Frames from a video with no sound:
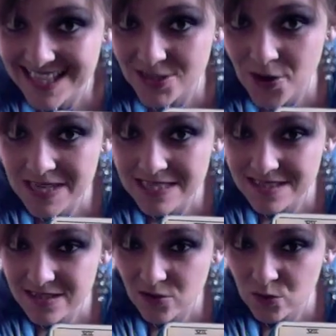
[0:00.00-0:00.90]
So
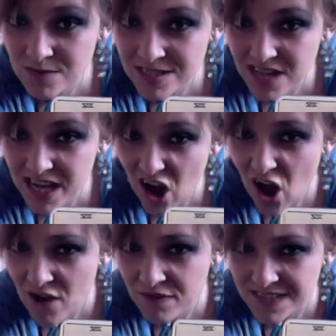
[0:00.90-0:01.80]
it's almost like a
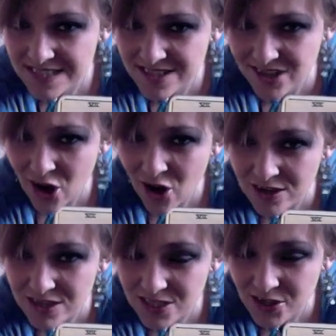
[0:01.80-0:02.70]
harvest
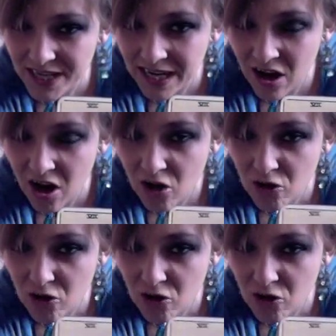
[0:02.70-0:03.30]
card, looking at our